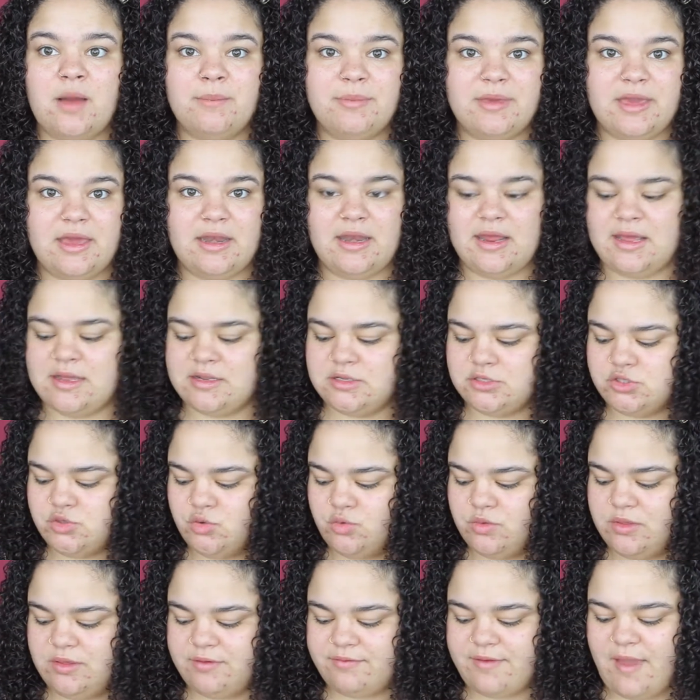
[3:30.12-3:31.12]
get
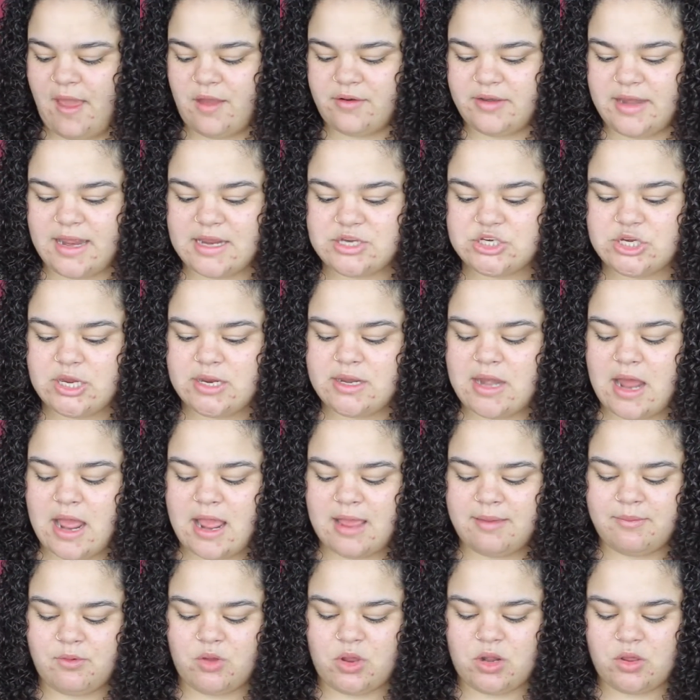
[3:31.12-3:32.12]
into the foundation,
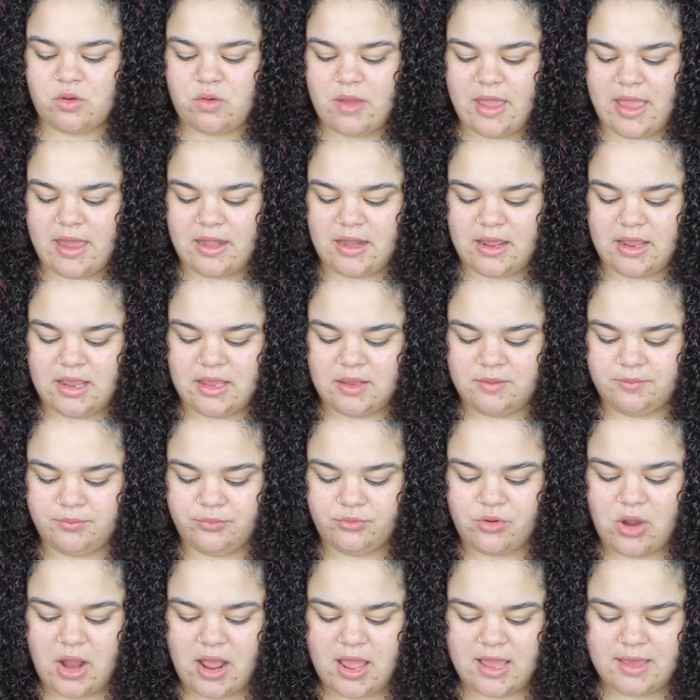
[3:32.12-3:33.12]
I'm going to go ahead and
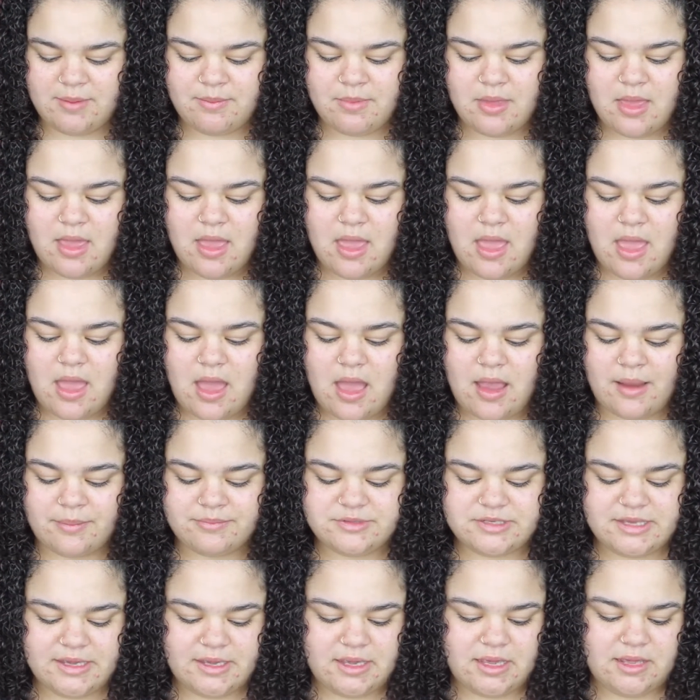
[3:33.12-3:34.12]
prime. I'm
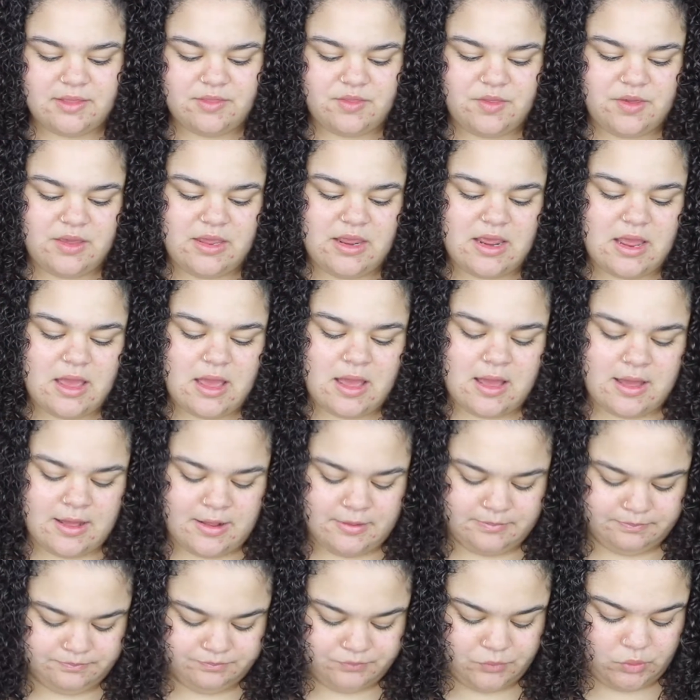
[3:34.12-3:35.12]
taking the
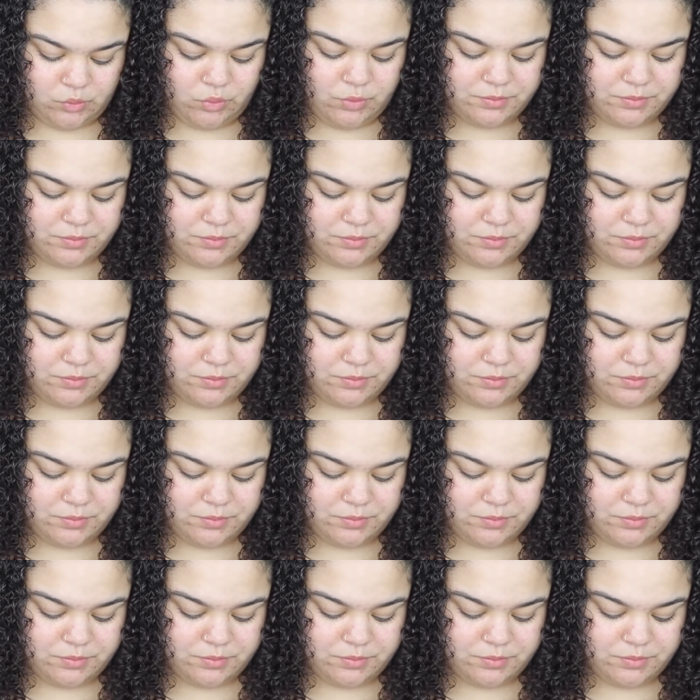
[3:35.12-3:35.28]
Cover